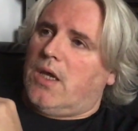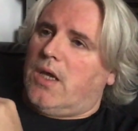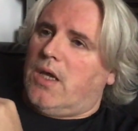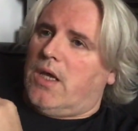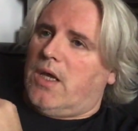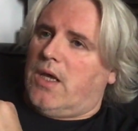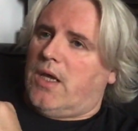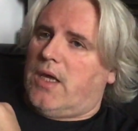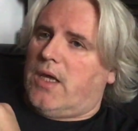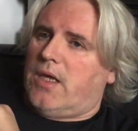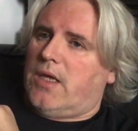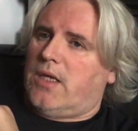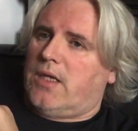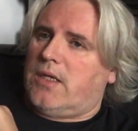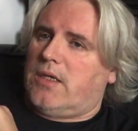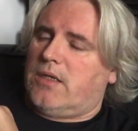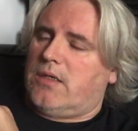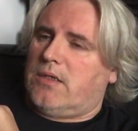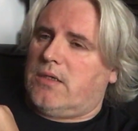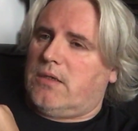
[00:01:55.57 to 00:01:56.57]

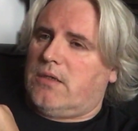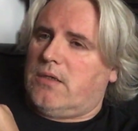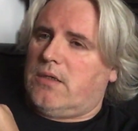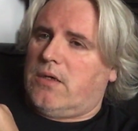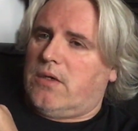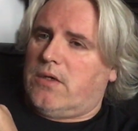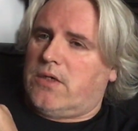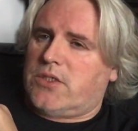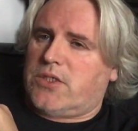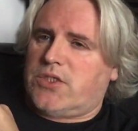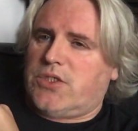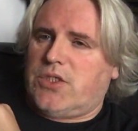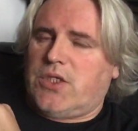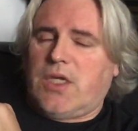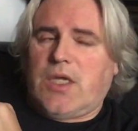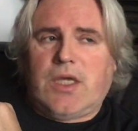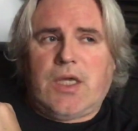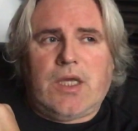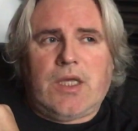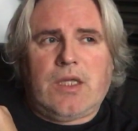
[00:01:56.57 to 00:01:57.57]
And last
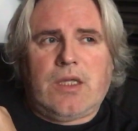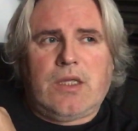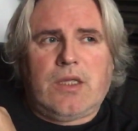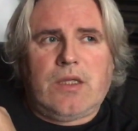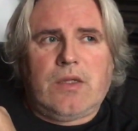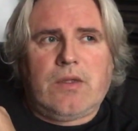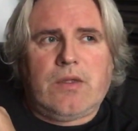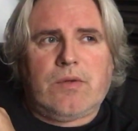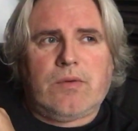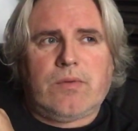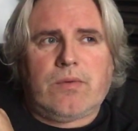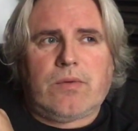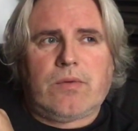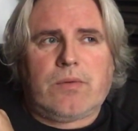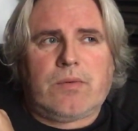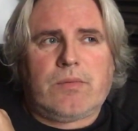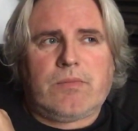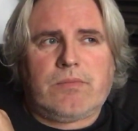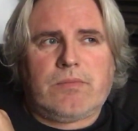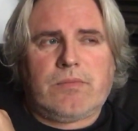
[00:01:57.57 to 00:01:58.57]
year,
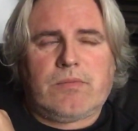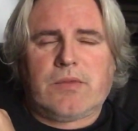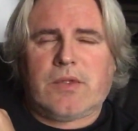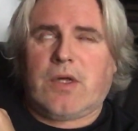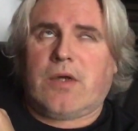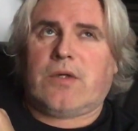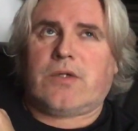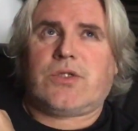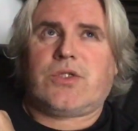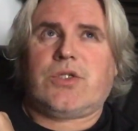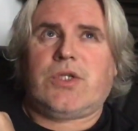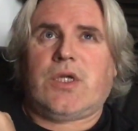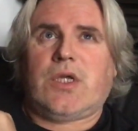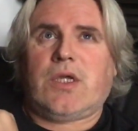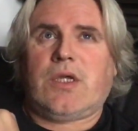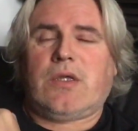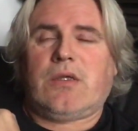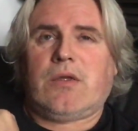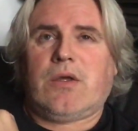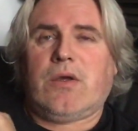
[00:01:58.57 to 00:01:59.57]

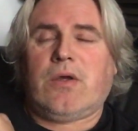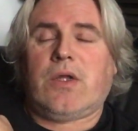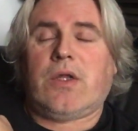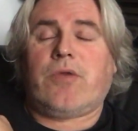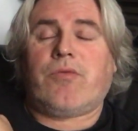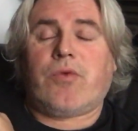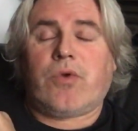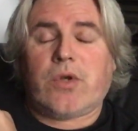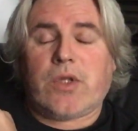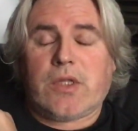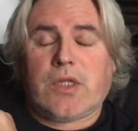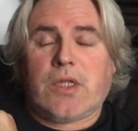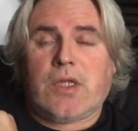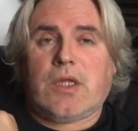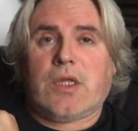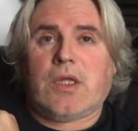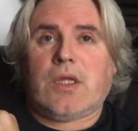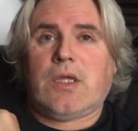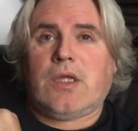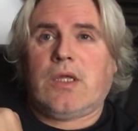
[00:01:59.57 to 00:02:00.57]
earlier on in the
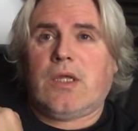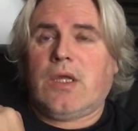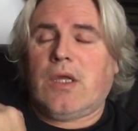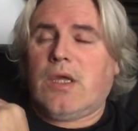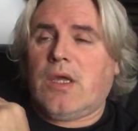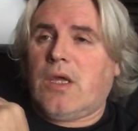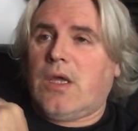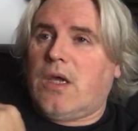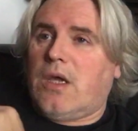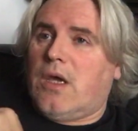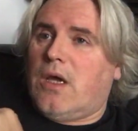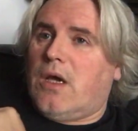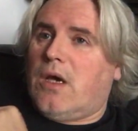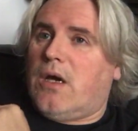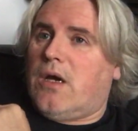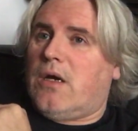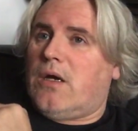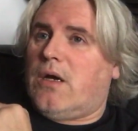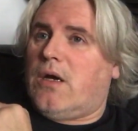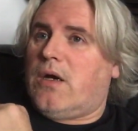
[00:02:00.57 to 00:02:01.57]
year,
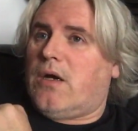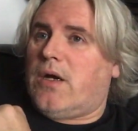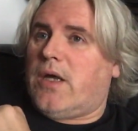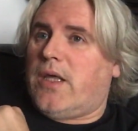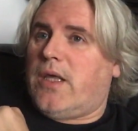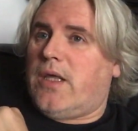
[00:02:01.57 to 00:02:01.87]
I